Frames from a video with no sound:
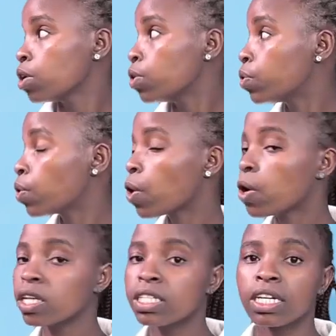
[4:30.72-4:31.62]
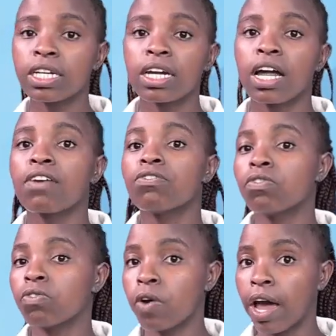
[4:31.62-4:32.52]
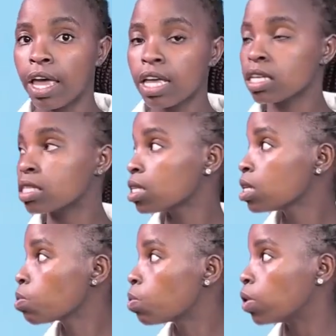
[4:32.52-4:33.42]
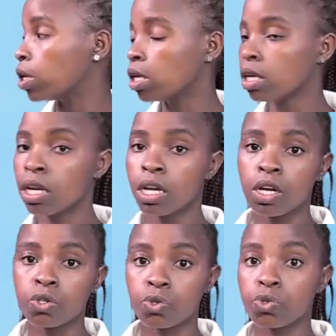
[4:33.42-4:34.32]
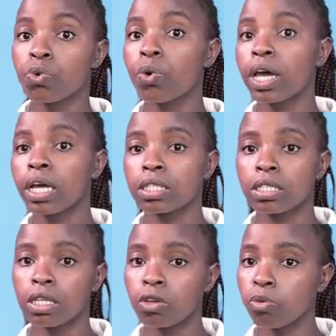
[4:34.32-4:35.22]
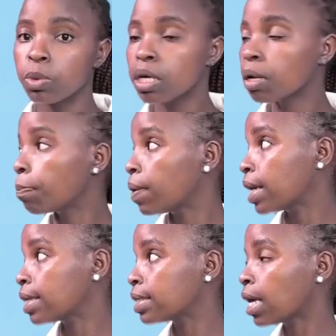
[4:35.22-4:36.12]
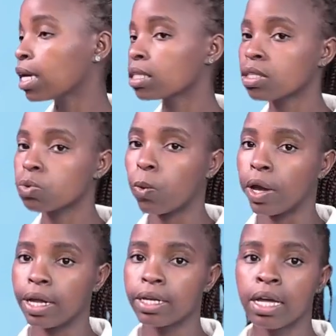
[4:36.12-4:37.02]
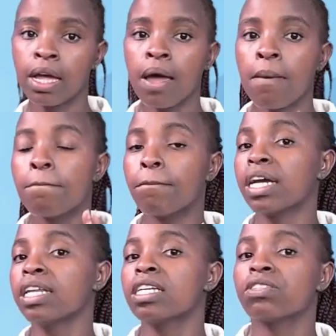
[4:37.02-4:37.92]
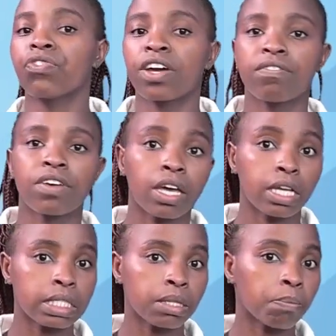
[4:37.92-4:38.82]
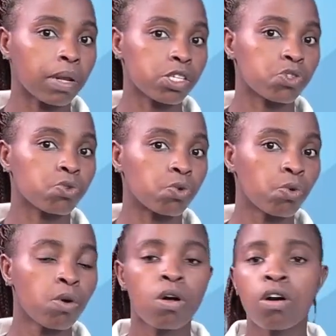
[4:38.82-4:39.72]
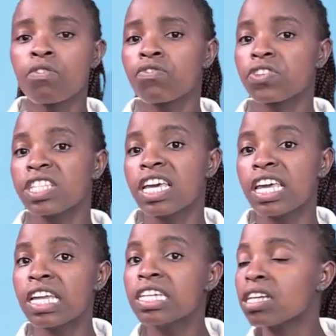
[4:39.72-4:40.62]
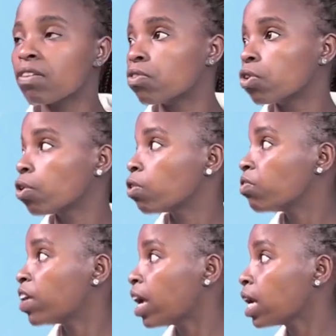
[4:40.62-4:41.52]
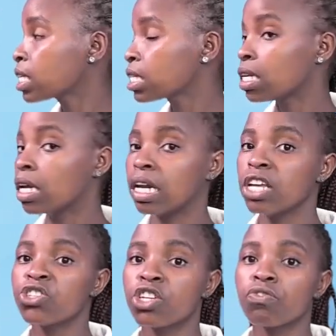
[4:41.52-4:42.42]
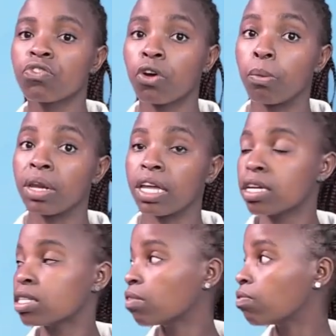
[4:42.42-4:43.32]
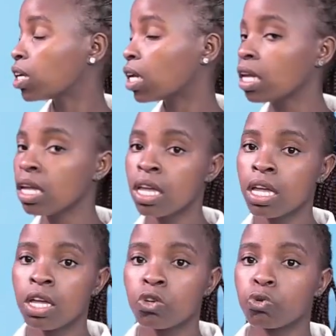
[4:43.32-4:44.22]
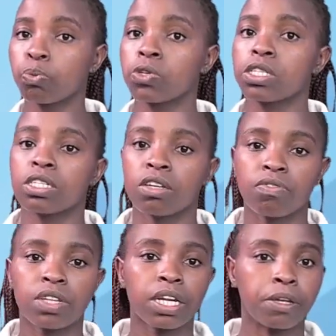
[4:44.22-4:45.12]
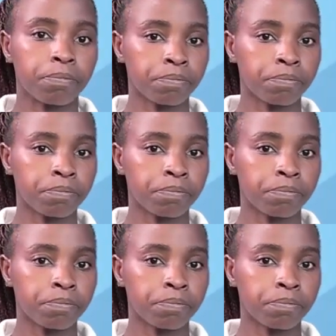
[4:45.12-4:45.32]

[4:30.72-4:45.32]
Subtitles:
Draw the graph of y is equal to 2x cubed plus x squared minus 5x plus 2 for the interval of x ranging from negative 3 to positive 3.